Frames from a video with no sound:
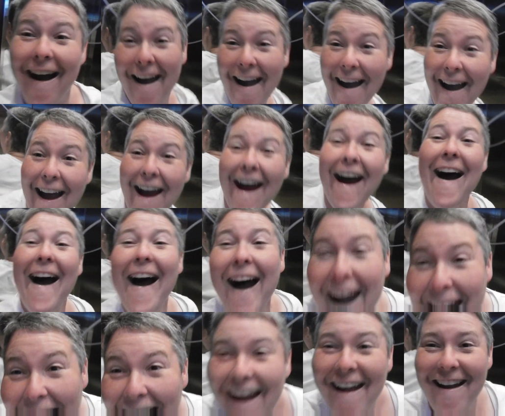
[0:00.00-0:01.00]
The
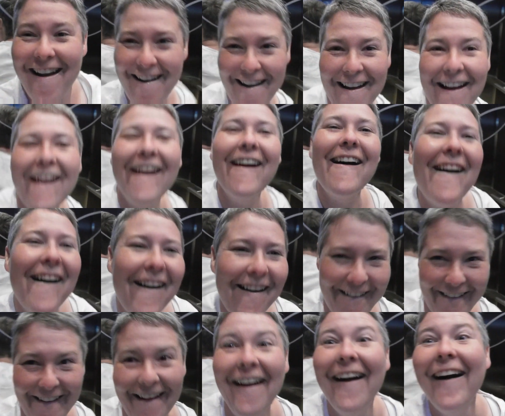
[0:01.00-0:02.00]
Vineland Premium
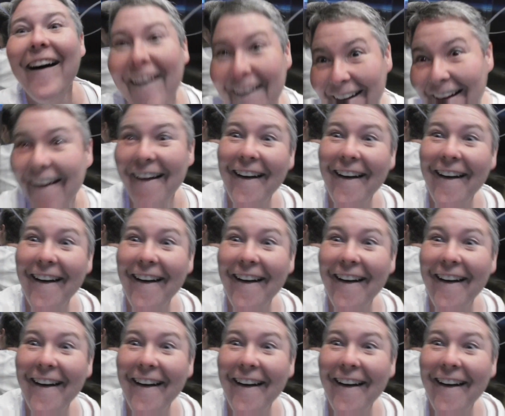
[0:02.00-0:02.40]
outlets